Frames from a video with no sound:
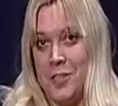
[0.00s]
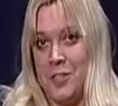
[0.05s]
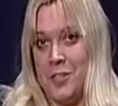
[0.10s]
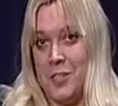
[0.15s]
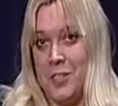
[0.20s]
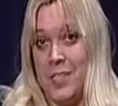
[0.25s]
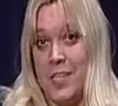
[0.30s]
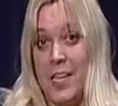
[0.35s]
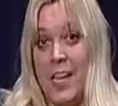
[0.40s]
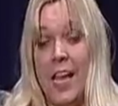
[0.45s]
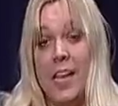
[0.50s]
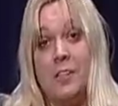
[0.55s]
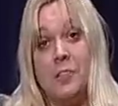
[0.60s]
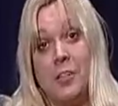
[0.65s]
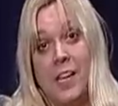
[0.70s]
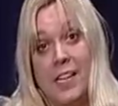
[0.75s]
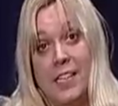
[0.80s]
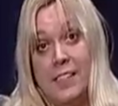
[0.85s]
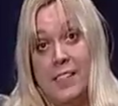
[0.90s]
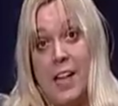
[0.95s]
She had
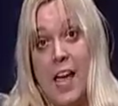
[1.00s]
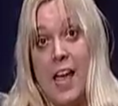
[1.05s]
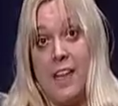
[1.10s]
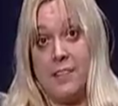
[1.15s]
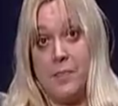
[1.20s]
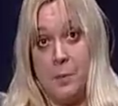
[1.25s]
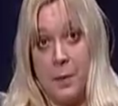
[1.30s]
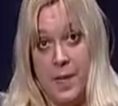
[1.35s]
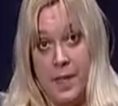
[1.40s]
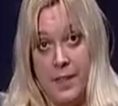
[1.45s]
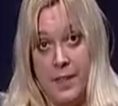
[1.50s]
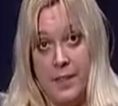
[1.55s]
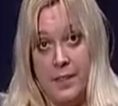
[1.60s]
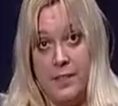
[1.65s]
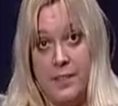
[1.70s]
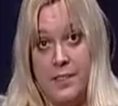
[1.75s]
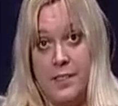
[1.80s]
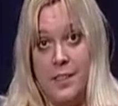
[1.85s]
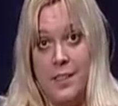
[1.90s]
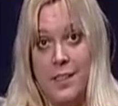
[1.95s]
trained as a
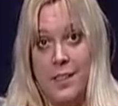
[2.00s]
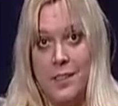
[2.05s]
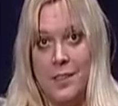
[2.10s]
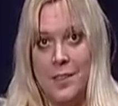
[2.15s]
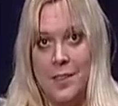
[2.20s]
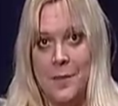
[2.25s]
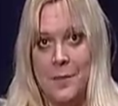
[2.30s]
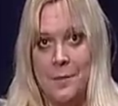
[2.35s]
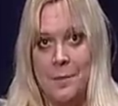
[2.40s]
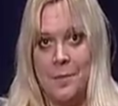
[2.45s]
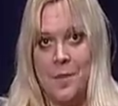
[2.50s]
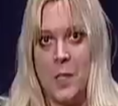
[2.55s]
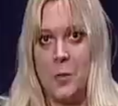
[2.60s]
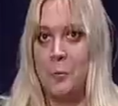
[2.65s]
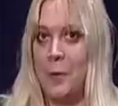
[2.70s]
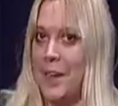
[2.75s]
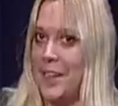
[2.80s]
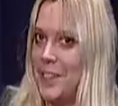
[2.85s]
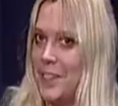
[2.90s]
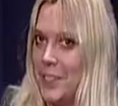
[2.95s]
pianist,
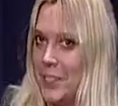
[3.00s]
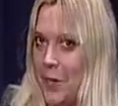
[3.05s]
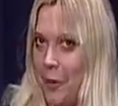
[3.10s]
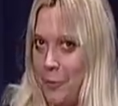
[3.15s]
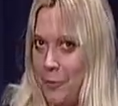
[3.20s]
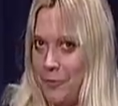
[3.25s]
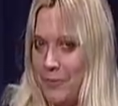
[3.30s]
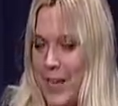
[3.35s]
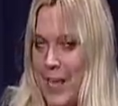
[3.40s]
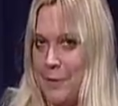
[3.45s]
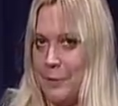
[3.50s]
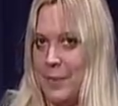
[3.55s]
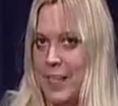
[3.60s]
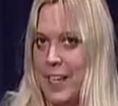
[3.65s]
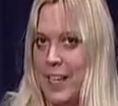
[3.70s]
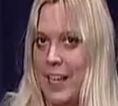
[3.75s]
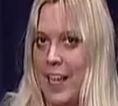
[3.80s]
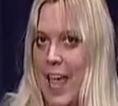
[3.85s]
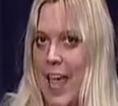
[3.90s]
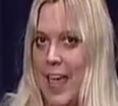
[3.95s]
raised her own
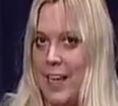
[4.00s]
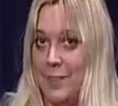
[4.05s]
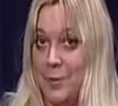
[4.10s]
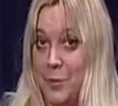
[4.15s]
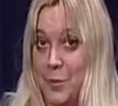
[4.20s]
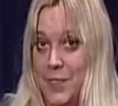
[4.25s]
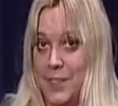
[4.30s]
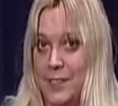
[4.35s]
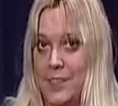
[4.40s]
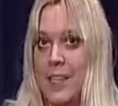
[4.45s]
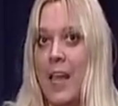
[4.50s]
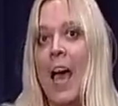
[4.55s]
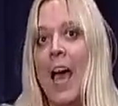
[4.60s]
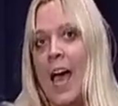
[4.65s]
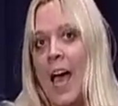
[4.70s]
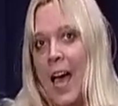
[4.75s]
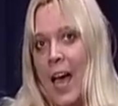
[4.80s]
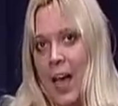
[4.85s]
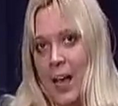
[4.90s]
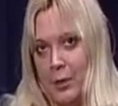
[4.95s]
family, and was
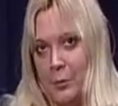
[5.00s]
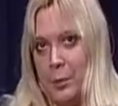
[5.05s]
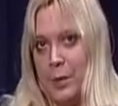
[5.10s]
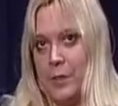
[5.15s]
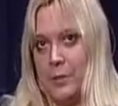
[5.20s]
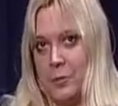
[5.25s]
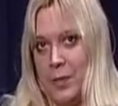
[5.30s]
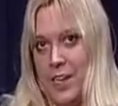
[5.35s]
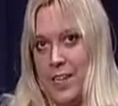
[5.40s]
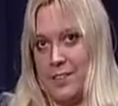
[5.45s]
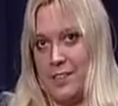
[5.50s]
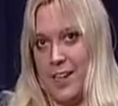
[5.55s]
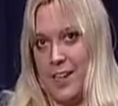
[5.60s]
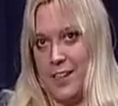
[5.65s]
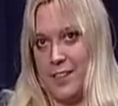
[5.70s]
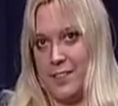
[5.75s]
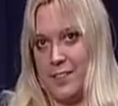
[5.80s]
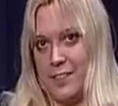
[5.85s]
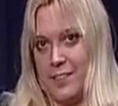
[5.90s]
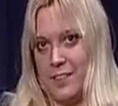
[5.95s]
helping raise
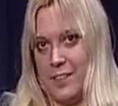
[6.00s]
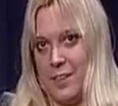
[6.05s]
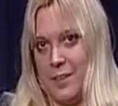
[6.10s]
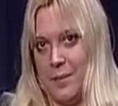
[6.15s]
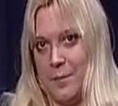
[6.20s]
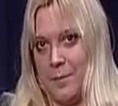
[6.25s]
us.